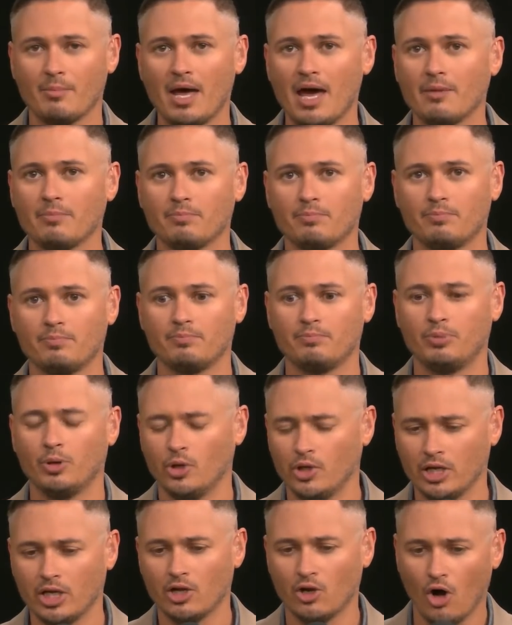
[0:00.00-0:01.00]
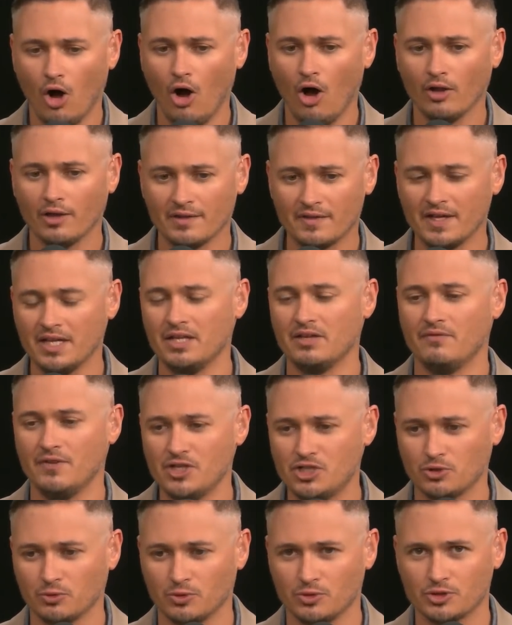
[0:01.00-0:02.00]
not putting it all on the
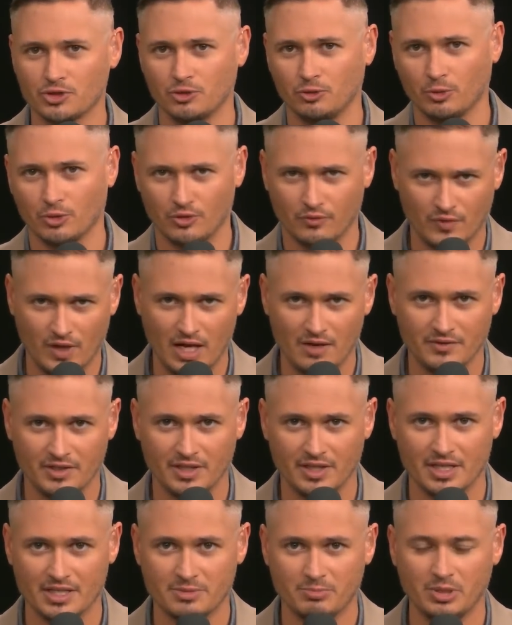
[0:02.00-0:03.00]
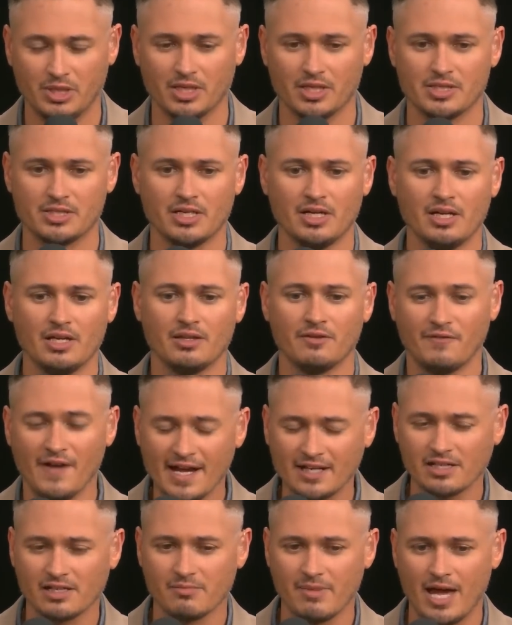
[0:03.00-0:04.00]
individuals who were involved in this because the
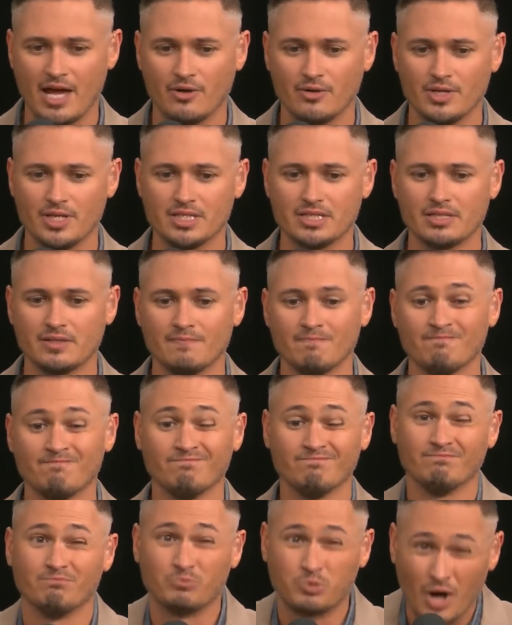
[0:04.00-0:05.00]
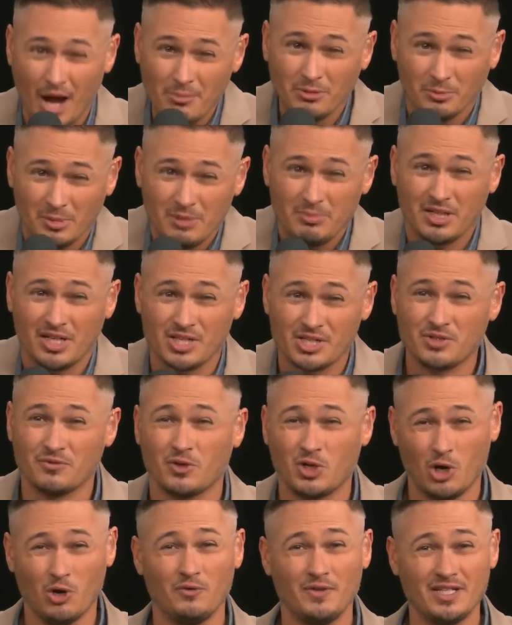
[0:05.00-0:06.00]
fact of the matter is, probably because of
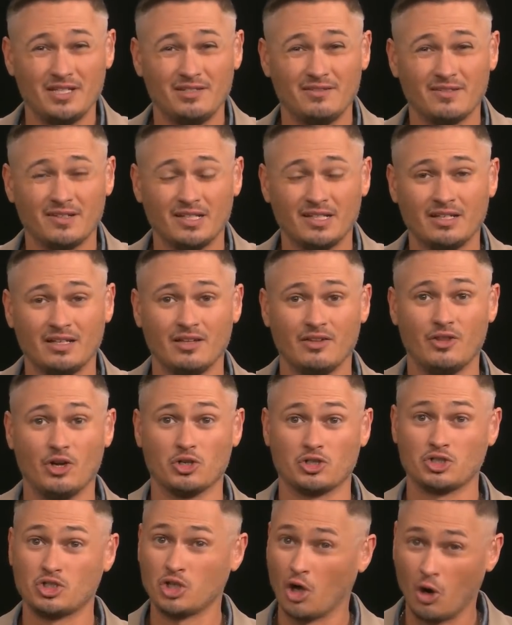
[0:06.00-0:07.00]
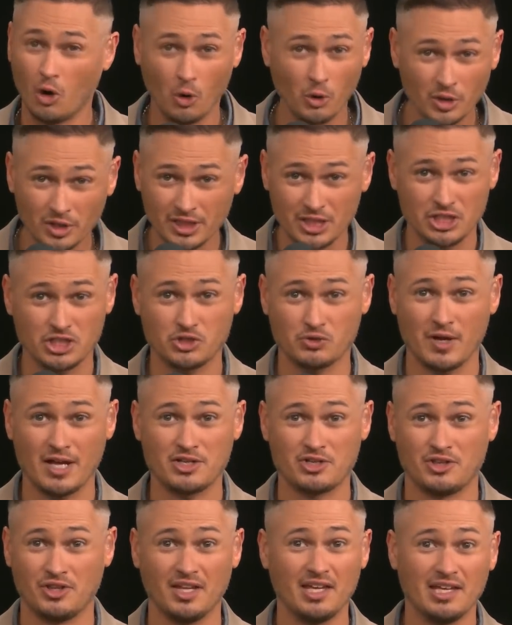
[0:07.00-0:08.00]
COVID, they're totally
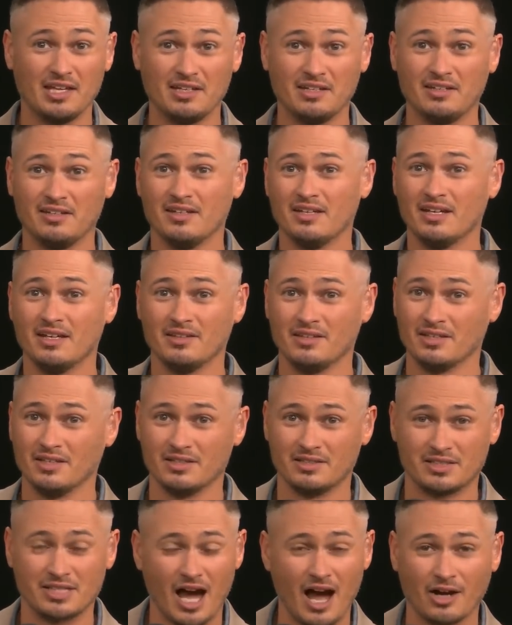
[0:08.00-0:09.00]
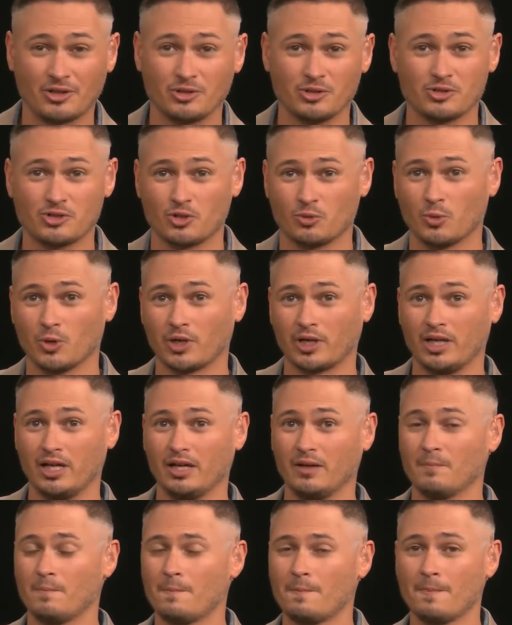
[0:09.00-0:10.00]
stretched thin. The doctors are
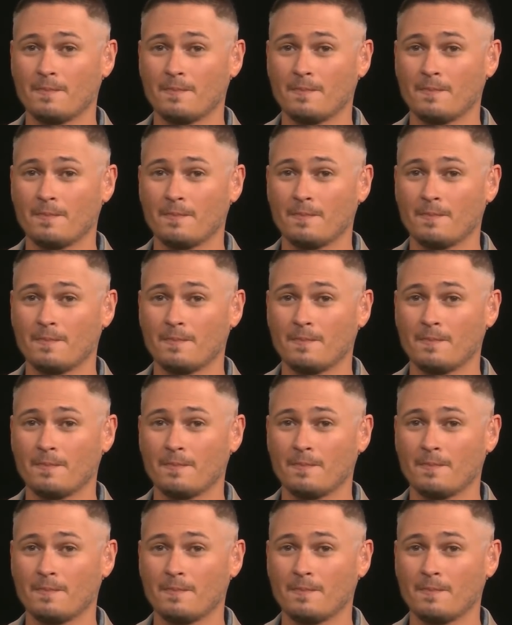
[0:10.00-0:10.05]
working,